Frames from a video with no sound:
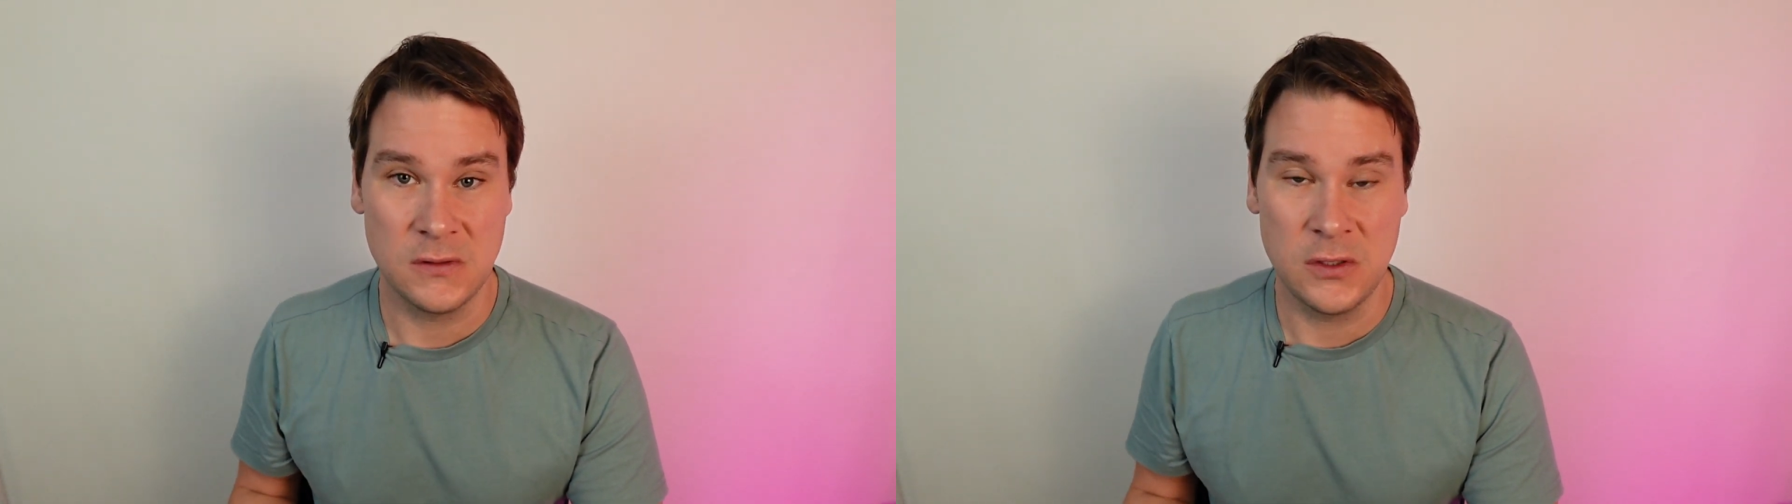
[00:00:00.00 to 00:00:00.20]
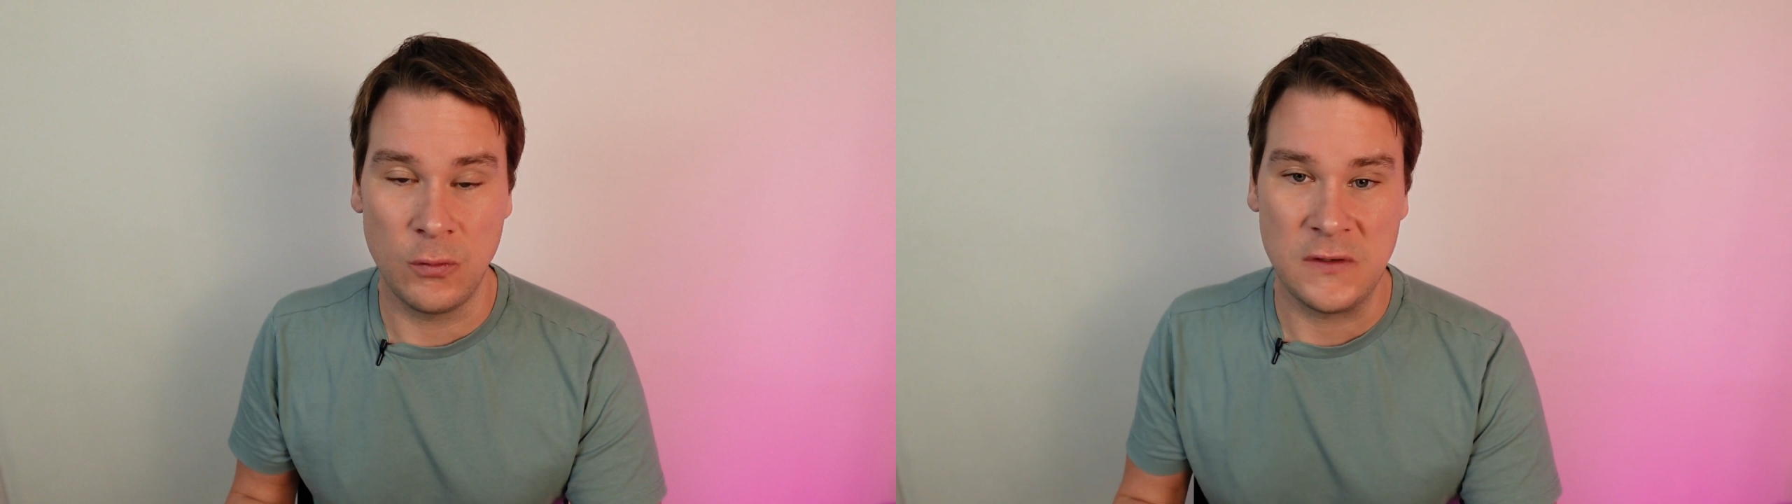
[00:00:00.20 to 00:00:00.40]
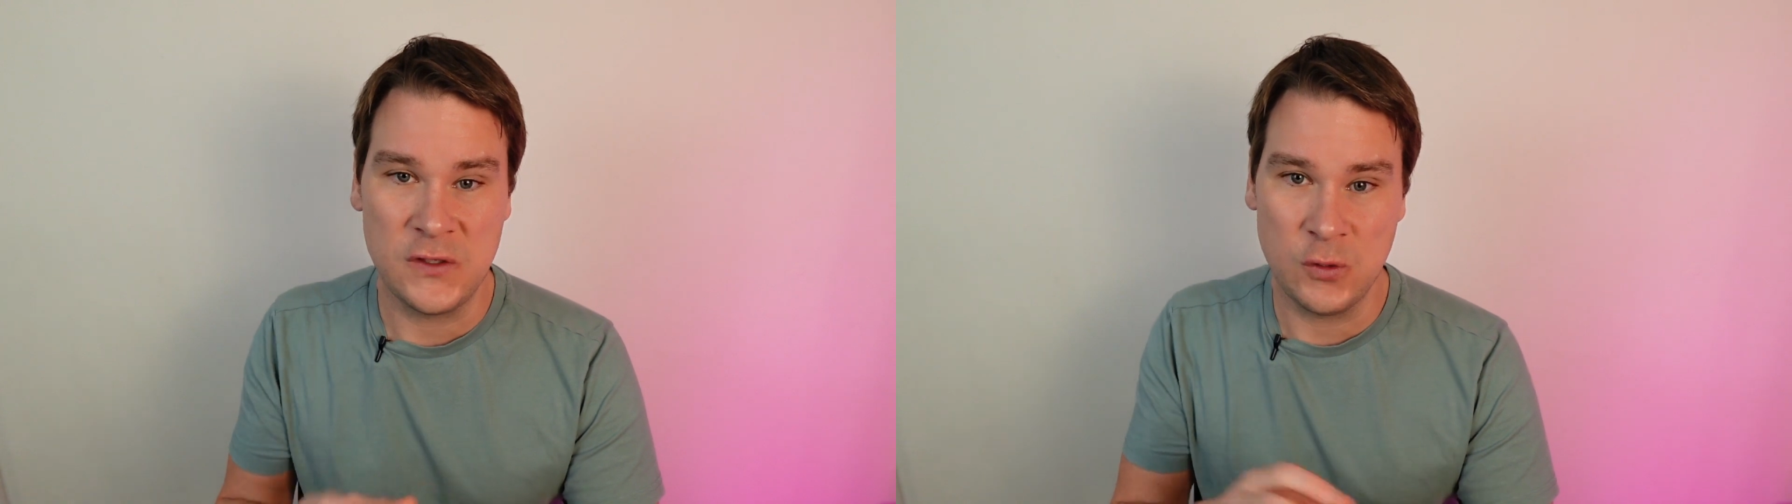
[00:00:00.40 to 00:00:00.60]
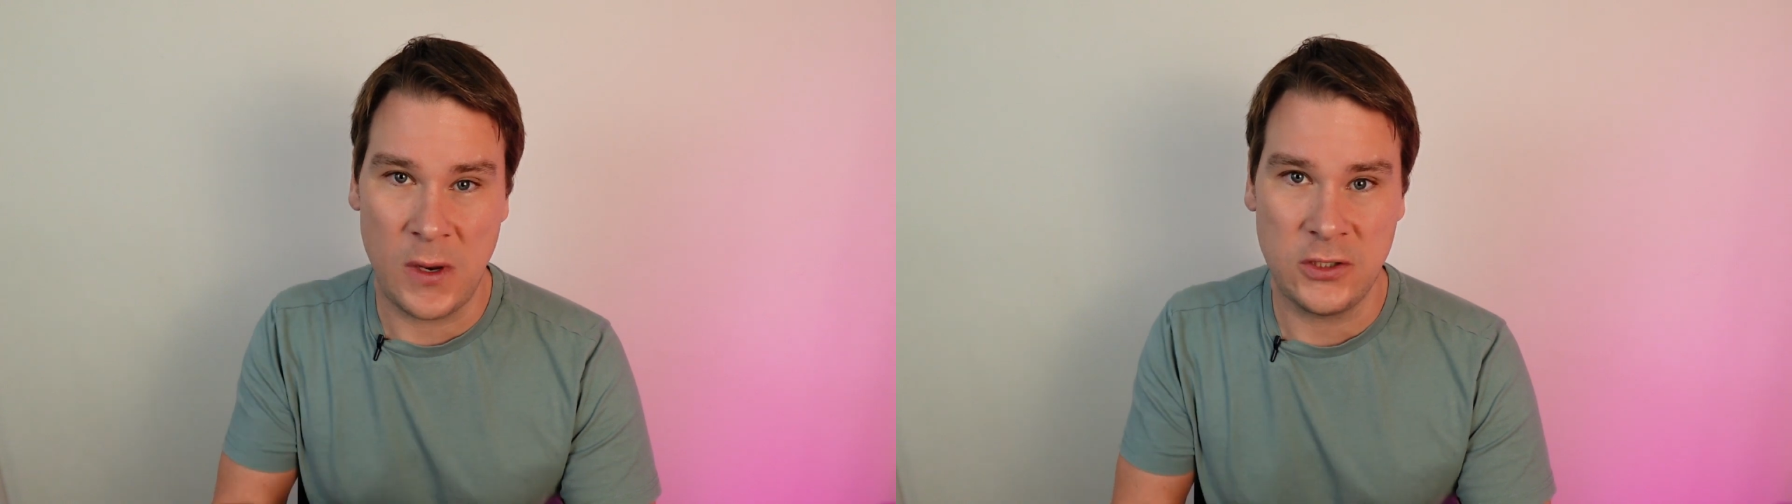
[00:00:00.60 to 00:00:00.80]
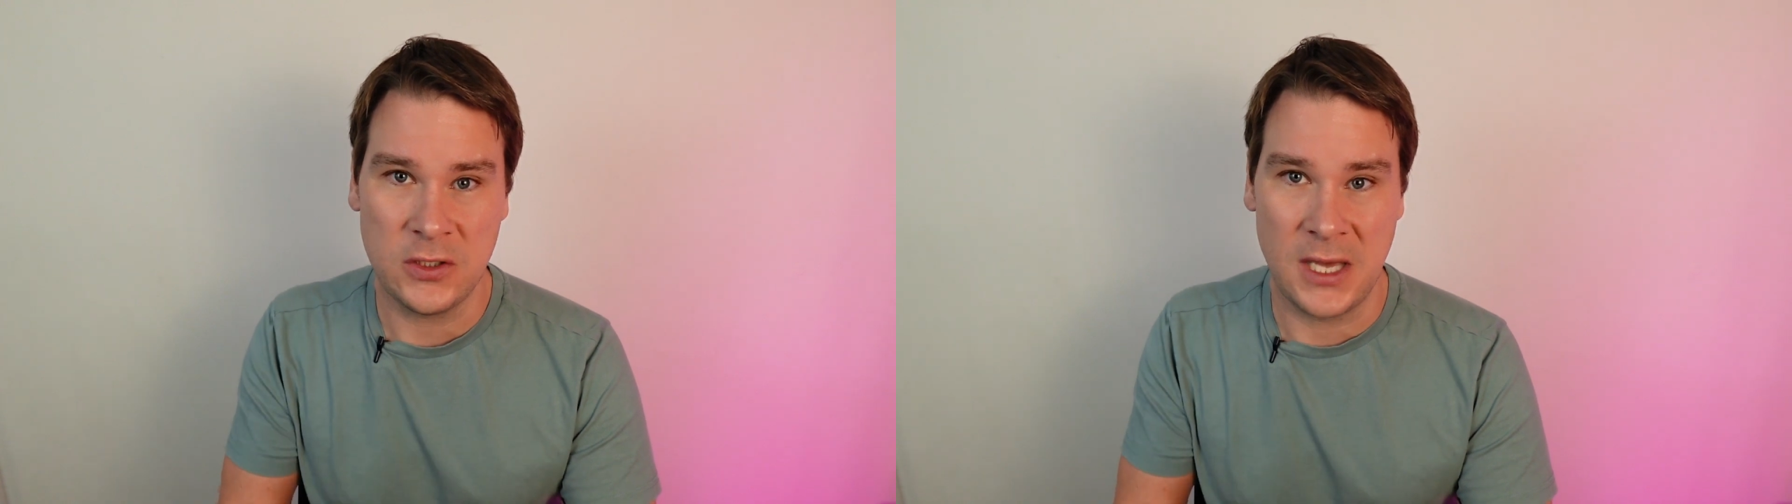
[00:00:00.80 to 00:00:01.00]
So we
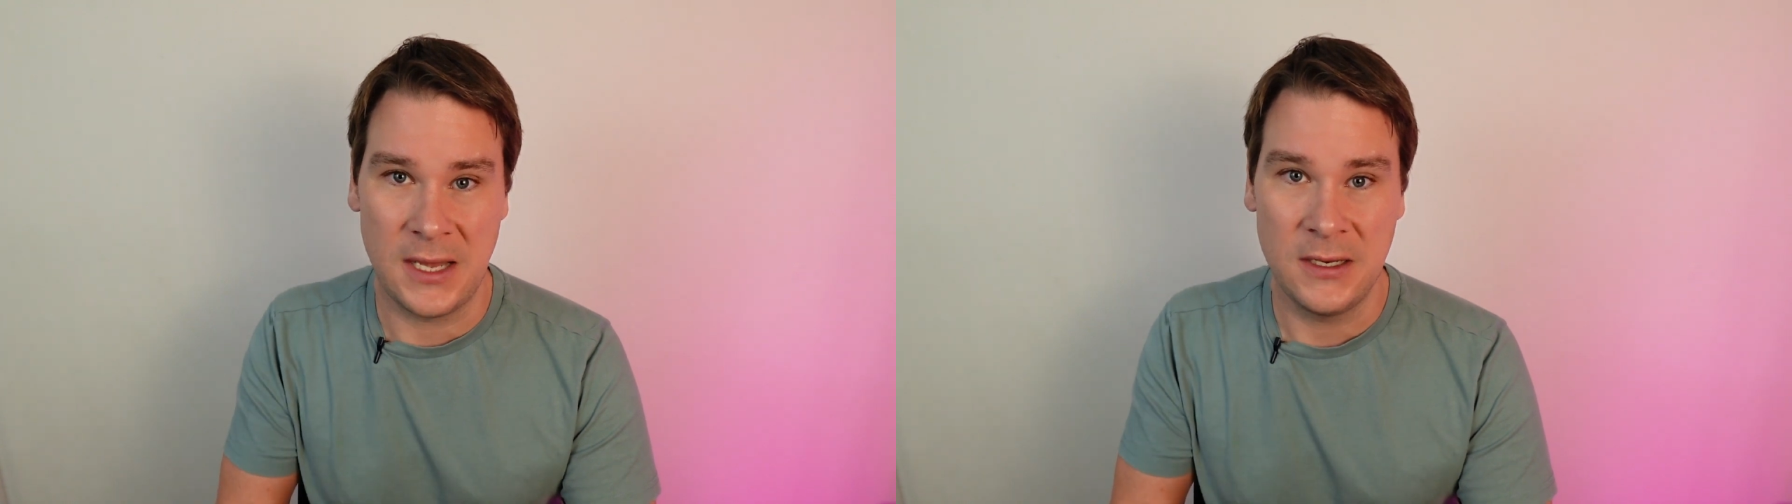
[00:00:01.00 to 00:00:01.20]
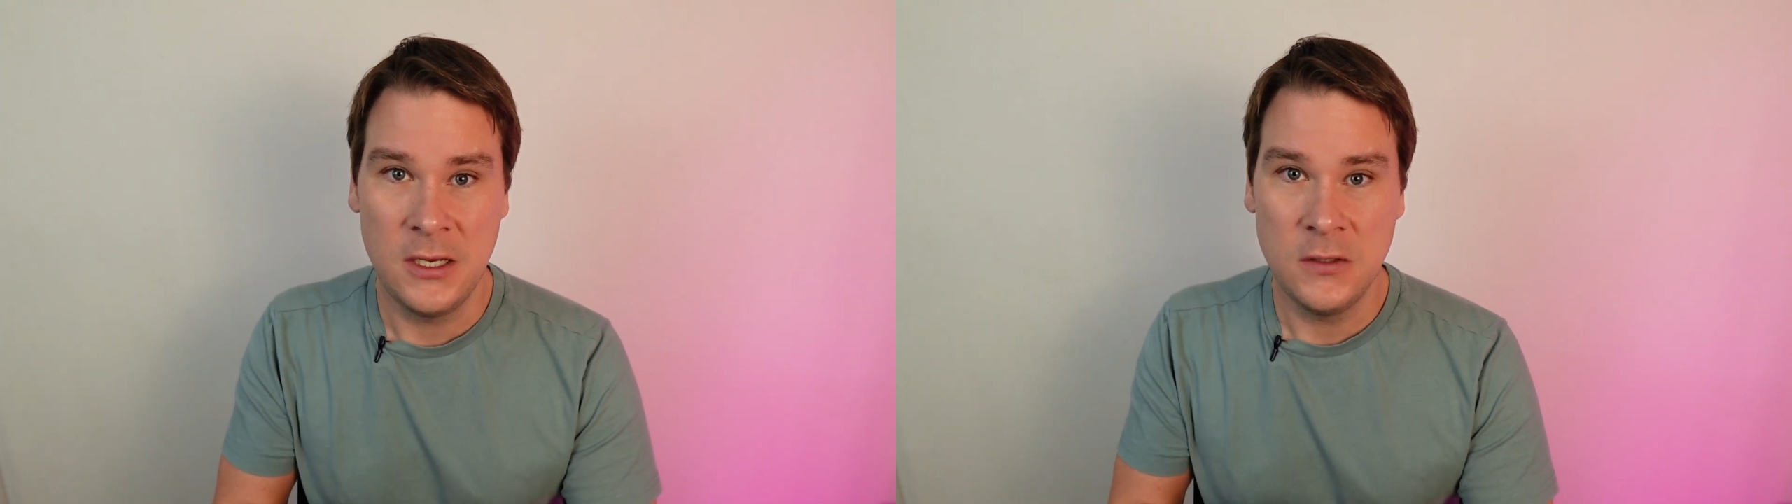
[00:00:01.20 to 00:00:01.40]
switched that